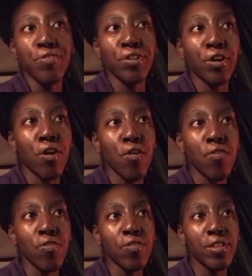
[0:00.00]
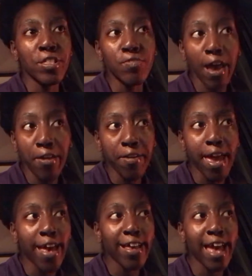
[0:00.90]
you know, this is why you
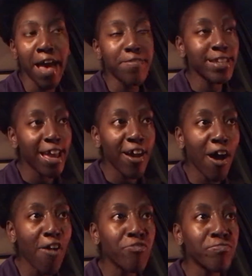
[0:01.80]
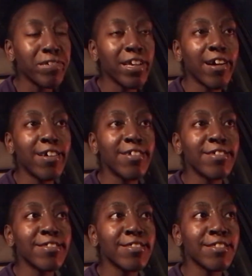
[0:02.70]
can't have a day off,
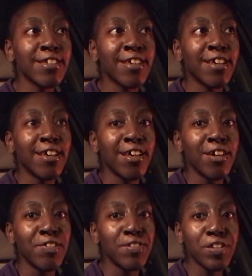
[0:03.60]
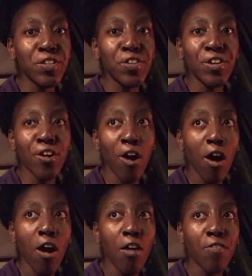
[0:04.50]
because when you're
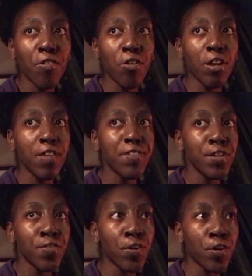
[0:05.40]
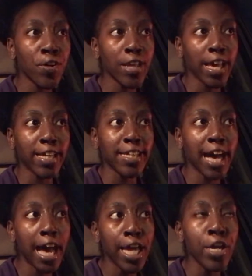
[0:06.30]
off, or even if you're like
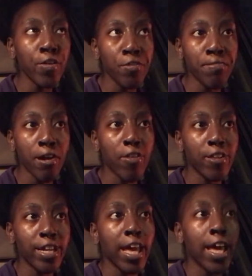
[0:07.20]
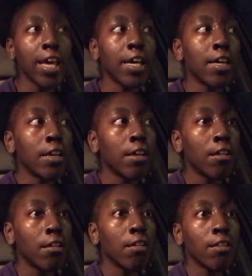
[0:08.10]
not here for part of the day,
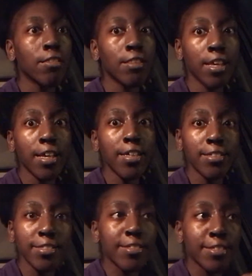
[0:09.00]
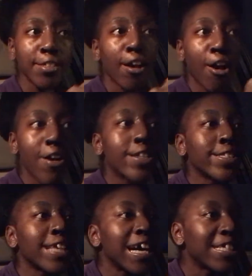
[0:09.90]
things are a
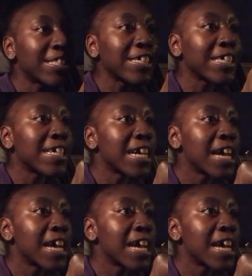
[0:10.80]
disaster.